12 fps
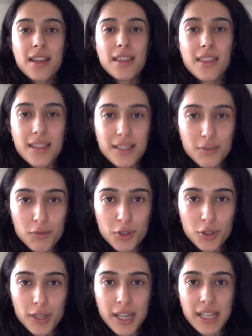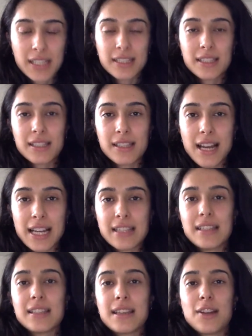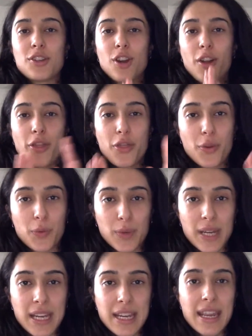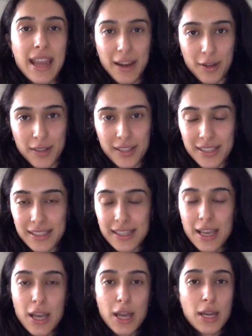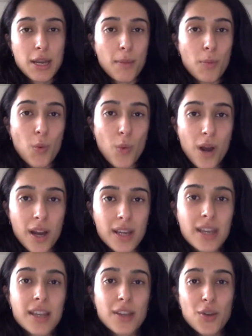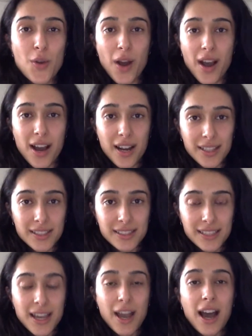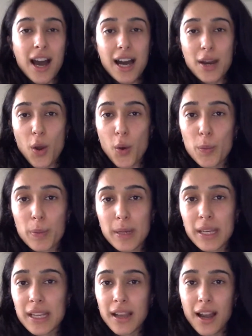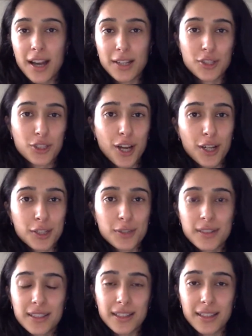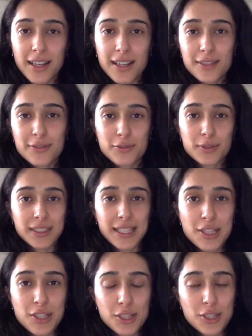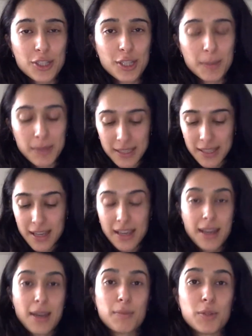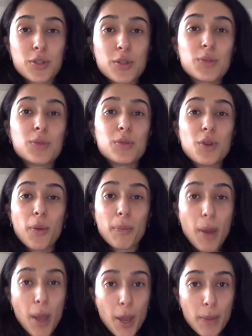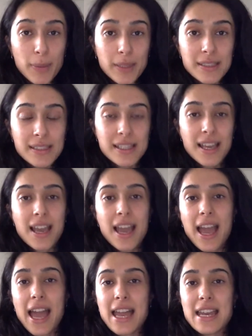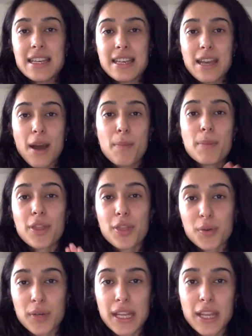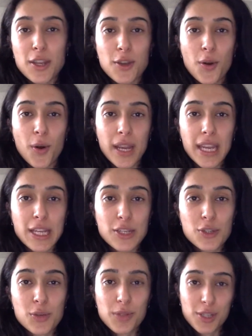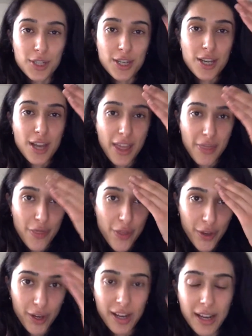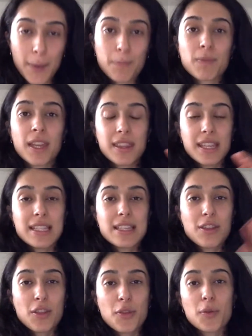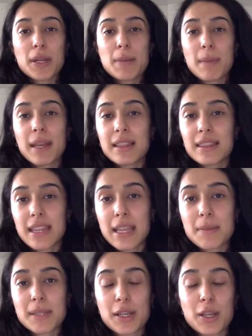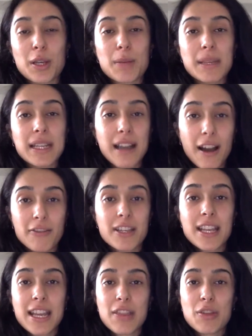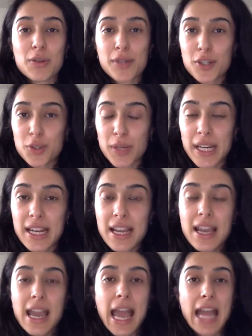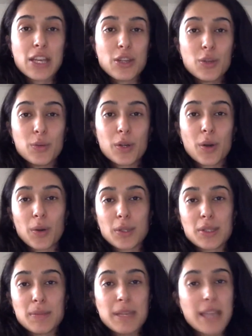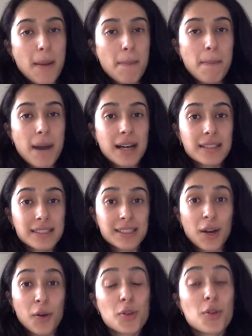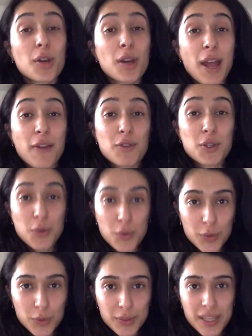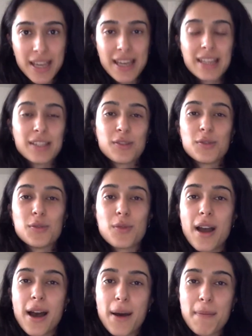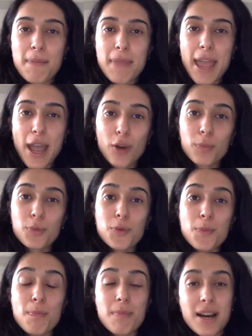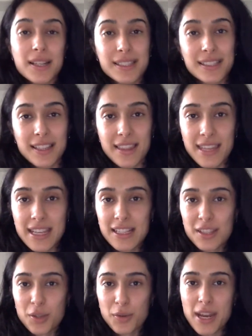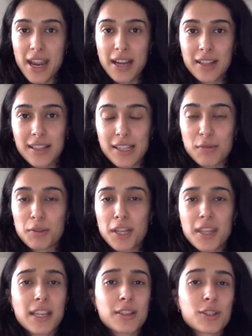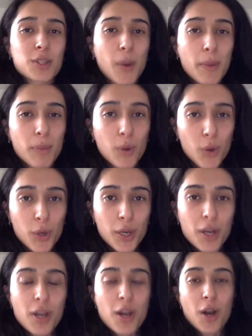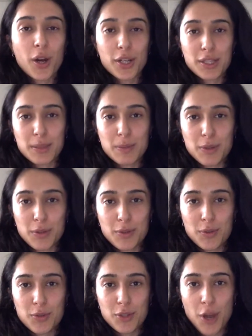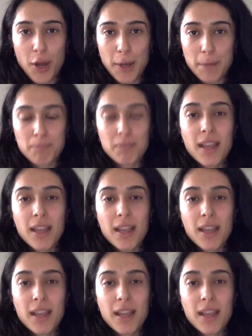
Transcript: This retreat is designed to touch on three areas. Number one, your heart, heart opening, heart chakra, love, relationships number two, your purpose, and number three, your intuition and third eye. These are the three main themes that are going to be covered in the retreat, and you are going to be a master or you're going to have the tools to um, help you master these three areas, which I think is so important on a spiritual journey.